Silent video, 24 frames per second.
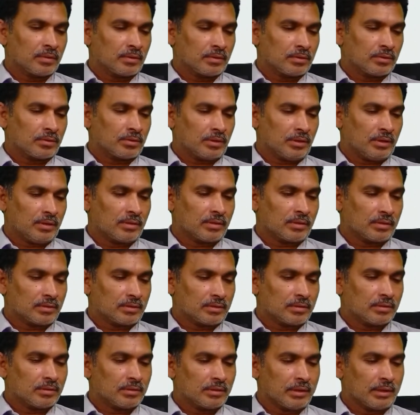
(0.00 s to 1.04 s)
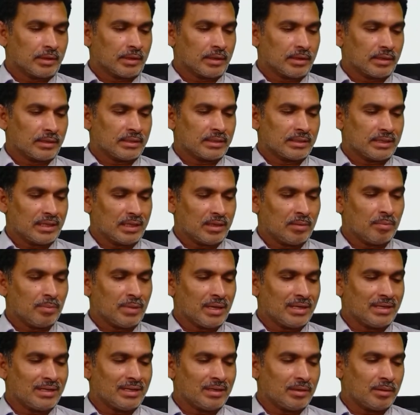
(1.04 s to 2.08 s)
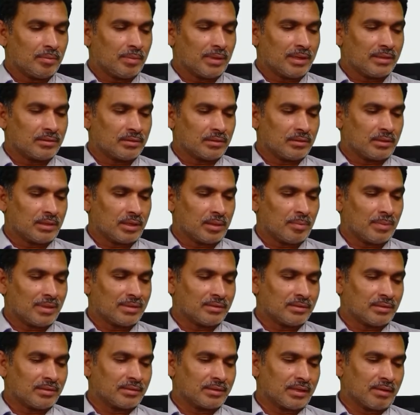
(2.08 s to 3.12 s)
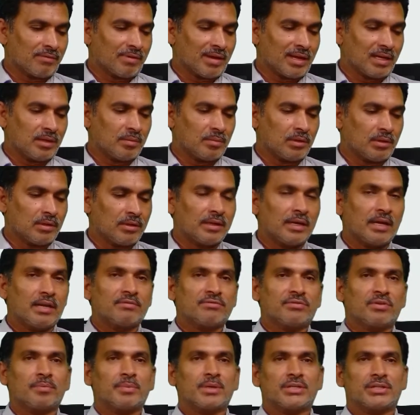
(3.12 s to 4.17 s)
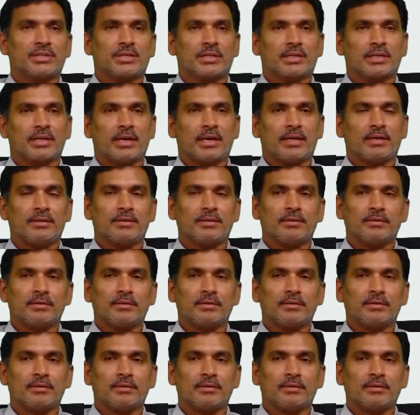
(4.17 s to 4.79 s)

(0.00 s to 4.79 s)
So here, there are three measures available: information gain,